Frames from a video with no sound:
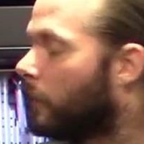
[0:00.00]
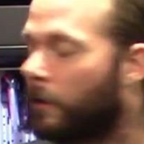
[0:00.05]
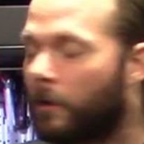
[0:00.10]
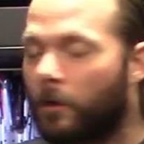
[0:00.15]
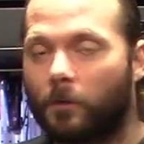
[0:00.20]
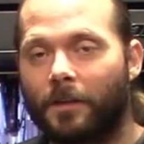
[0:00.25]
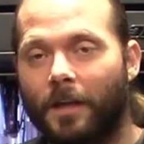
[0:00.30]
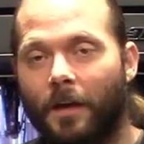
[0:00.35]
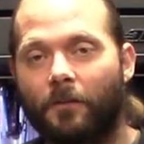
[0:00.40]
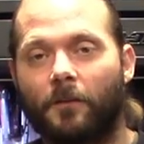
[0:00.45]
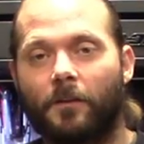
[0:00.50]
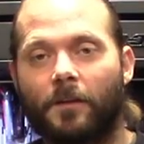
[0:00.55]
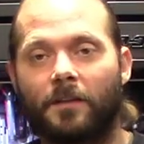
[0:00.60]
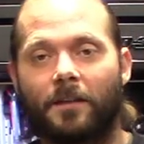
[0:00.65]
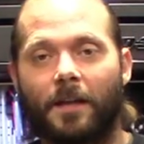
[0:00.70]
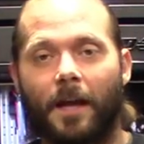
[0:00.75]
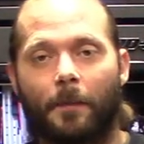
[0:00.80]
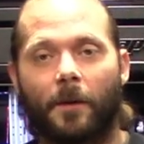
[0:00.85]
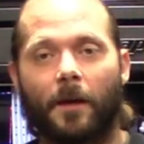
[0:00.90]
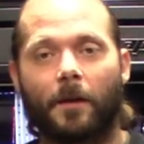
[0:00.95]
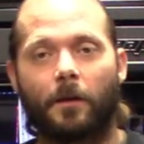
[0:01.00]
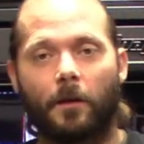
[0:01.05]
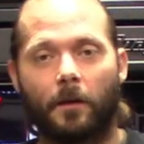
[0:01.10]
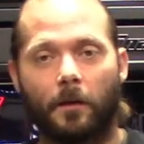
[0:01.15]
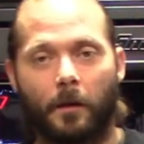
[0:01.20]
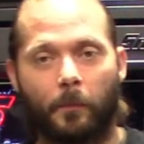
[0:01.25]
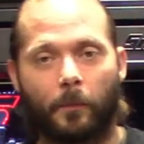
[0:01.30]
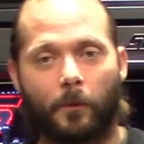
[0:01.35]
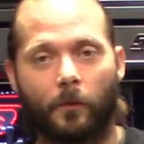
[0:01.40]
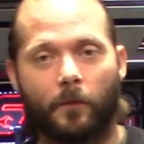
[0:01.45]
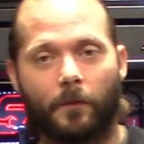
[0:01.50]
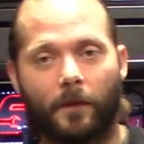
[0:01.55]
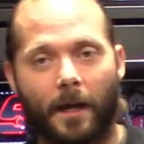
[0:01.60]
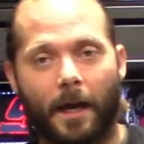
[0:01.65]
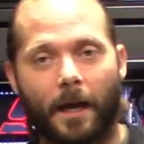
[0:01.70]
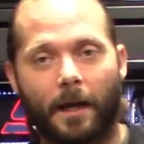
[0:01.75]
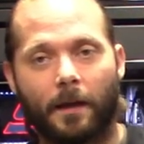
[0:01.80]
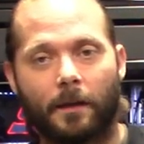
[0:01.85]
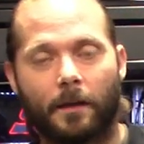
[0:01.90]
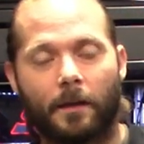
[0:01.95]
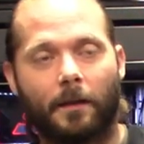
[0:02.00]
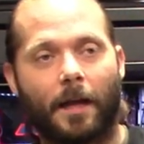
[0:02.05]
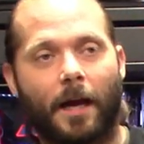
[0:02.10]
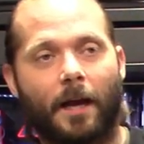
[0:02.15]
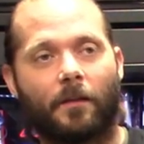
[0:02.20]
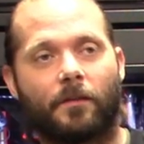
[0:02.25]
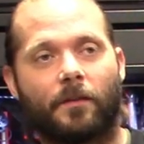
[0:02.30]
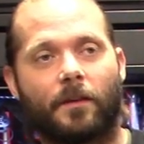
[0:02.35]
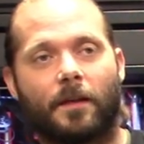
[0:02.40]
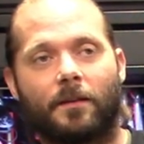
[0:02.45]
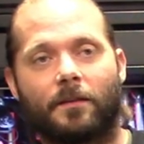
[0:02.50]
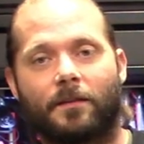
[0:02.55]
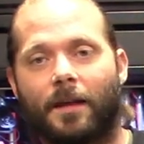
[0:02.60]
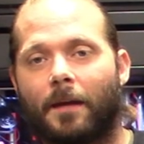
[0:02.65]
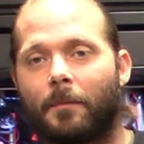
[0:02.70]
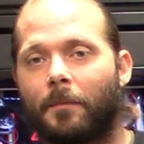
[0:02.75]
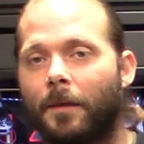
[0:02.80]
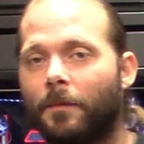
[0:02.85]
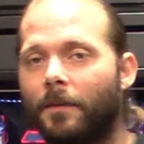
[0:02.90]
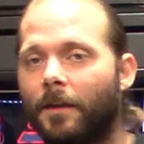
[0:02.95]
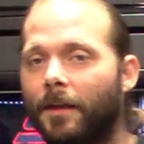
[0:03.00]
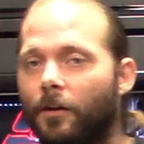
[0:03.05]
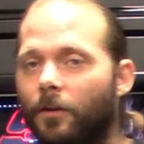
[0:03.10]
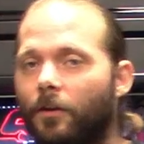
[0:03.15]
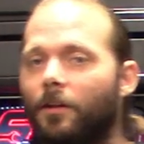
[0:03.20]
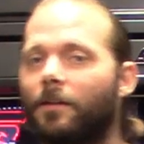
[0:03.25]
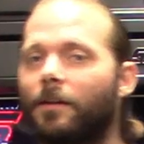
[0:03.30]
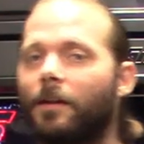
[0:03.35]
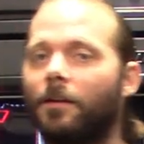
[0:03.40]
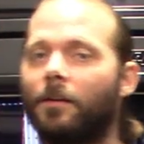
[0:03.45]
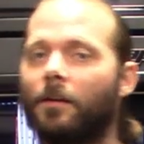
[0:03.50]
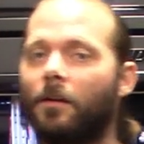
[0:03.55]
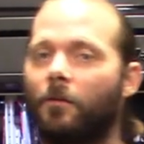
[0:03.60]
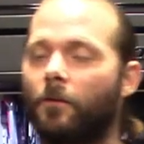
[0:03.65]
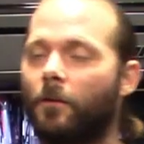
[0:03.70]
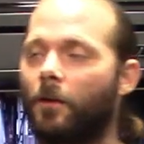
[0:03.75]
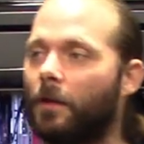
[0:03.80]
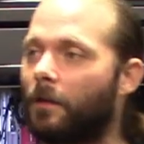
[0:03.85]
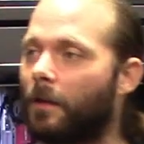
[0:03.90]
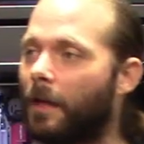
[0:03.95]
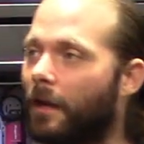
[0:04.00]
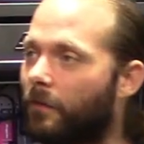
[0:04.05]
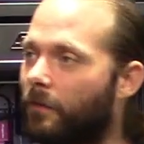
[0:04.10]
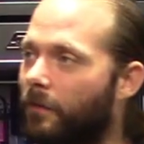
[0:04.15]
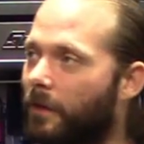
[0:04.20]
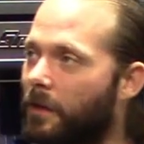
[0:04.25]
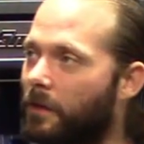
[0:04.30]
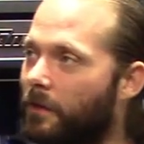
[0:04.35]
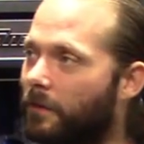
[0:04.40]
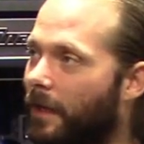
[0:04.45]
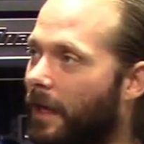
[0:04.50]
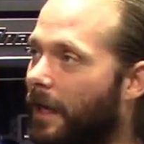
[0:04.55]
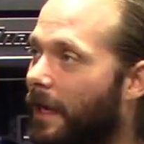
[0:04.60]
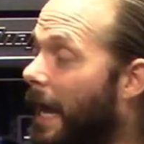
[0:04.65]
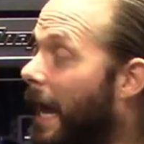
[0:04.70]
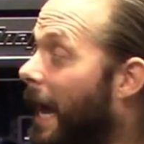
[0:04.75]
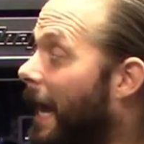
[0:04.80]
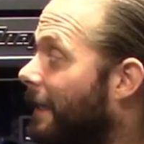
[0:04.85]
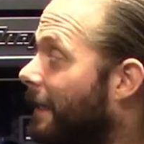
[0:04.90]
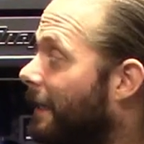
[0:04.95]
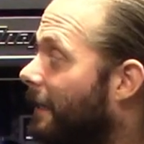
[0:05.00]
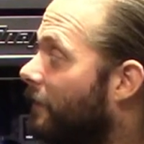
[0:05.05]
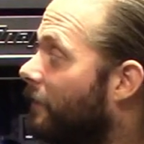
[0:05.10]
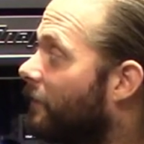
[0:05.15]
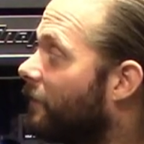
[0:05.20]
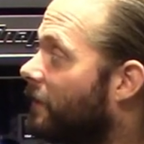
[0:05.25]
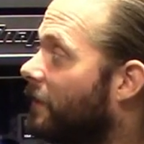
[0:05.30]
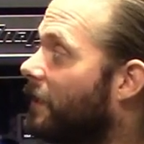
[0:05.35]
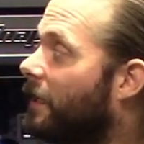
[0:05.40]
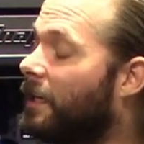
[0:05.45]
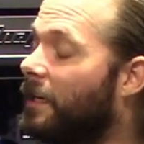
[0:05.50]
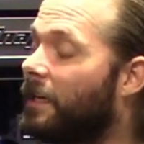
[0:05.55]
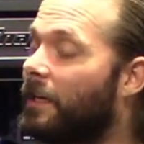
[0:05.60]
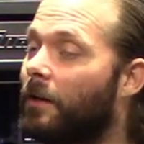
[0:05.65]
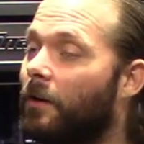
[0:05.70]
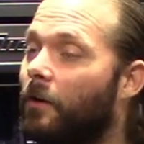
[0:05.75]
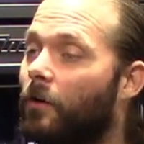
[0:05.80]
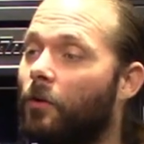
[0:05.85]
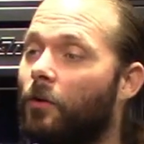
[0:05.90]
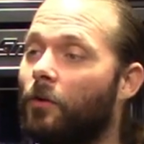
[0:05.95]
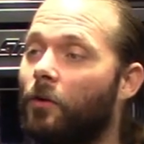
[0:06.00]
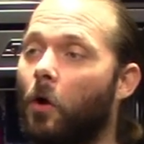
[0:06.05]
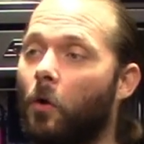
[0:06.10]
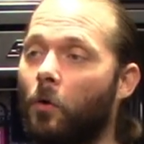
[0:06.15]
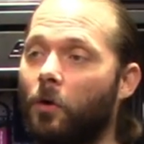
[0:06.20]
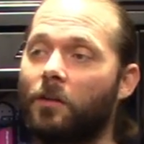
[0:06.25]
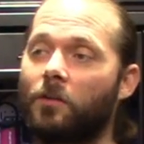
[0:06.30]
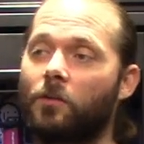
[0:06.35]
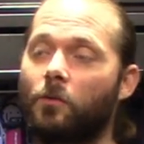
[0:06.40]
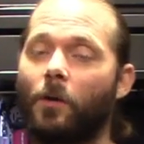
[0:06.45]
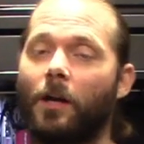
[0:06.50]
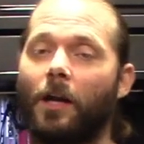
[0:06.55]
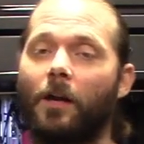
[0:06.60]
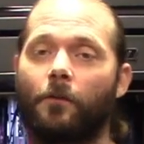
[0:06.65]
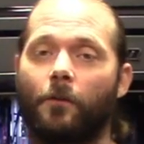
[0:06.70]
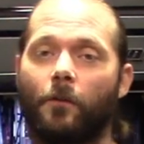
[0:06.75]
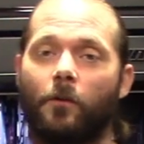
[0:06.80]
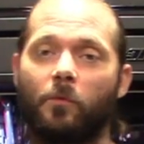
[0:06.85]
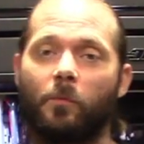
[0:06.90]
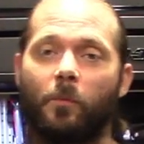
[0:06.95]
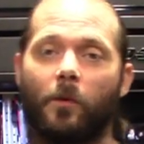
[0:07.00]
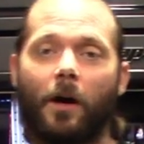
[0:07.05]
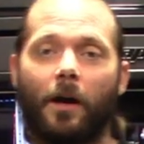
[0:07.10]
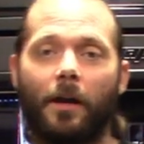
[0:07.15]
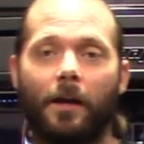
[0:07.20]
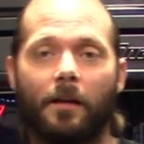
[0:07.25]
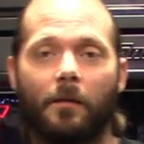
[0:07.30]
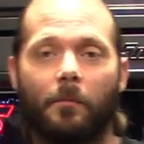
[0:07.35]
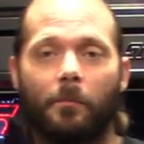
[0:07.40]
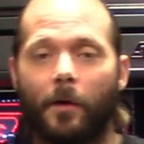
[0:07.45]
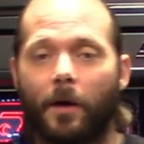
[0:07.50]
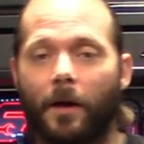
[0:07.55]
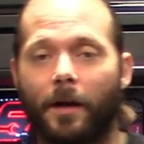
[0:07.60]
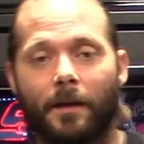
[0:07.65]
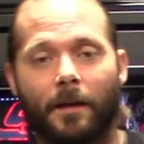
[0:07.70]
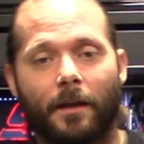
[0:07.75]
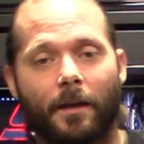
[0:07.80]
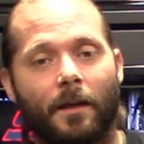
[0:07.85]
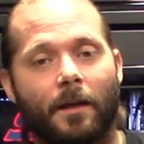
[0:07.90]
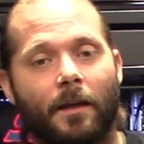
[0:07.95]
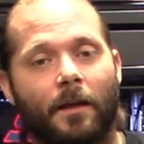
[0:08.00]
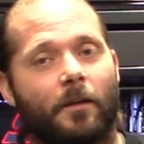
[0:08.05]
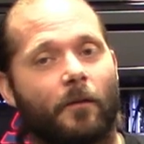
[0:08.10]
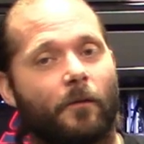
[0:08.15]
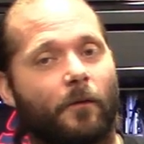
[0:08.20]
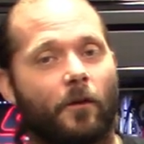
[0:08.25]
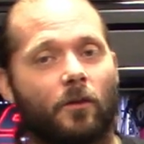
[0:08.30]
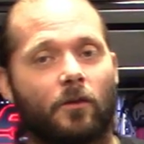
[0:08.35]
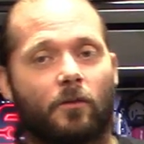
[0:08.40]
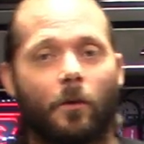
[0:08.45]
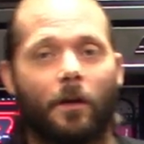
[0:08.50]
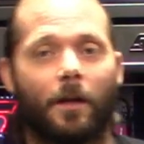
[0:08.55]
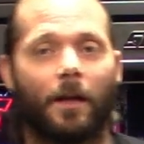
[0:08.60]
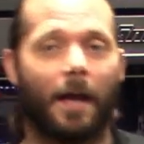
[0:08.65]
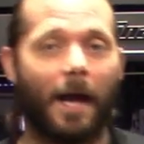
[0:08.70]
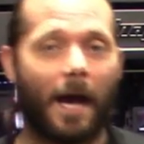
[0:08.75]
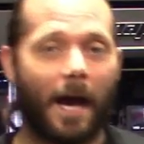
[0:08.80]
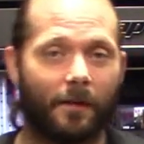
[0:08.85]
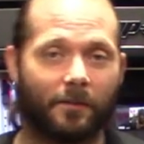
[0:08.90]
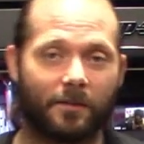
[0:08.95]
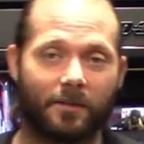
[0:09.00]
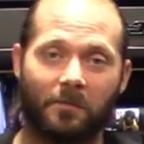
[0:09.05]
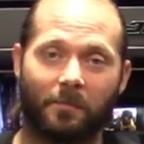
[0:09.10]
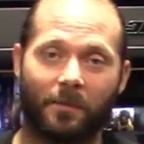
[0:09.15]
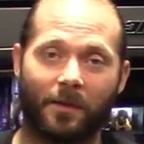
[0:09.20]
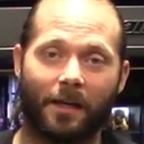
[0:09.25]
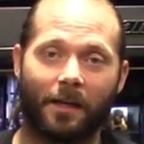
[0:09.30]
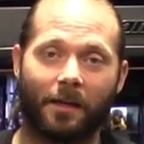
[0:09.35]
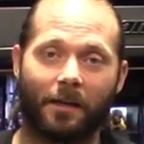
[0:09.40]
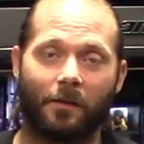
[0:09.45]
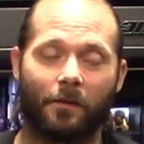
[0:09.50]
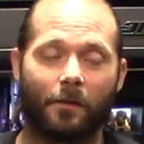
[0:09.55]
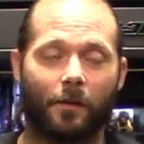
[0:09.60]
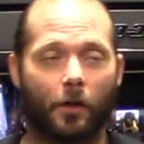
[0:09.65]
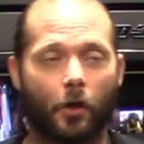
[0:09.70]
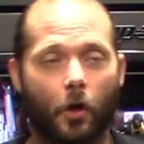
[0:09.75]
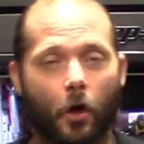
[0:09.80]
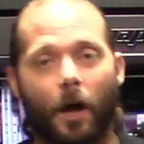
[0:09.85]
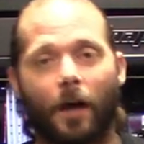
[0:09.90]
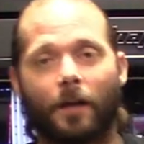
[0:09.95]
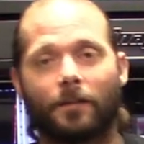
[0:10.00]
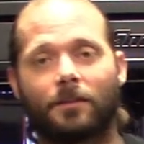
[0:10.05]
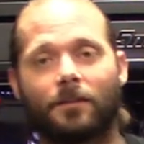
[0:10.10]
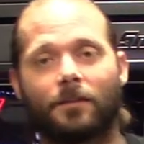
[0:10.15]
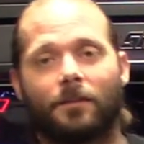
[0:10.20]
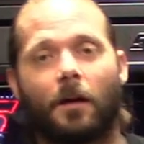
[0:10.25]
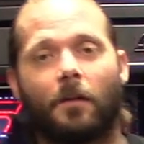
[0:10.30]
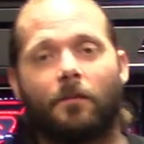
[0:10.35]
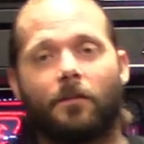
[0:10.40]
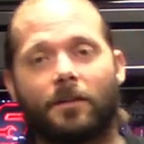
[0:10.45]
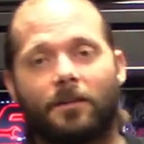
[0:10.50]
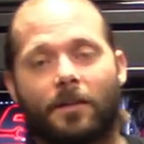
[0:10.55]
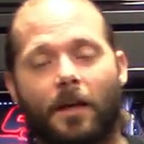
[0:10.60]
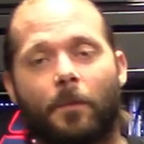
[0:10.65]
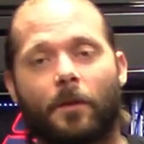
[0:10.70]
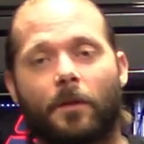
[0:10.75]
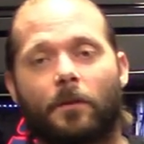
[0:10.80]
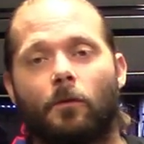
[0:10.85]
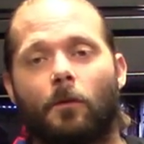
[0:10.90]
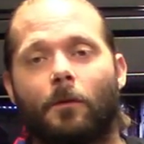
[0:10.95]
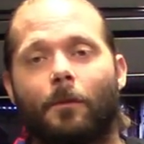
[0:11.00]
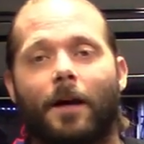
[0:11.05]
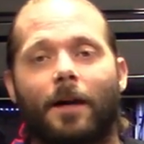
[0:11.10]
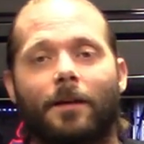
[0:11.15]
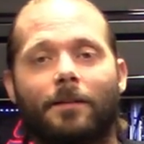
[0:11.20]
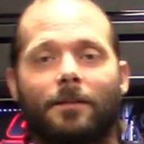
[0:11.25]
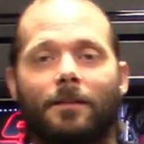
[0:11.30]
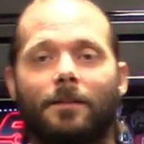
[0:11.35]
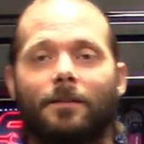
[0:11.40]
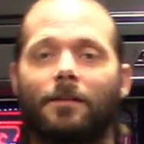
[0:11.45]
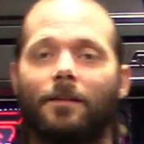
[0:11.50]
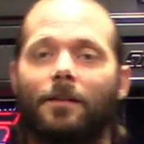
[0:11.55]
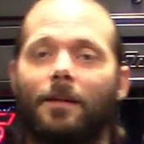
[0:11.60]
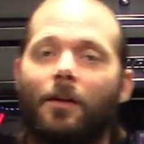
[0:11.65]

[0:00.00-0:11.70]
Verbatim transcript: you know, definitely Snap-on could have improved on, a lot of things that maybe they could have did different, a lot of things that I didn't see or notice when I first bought it, but the first one obviously being the cost of these Epic toolboxes.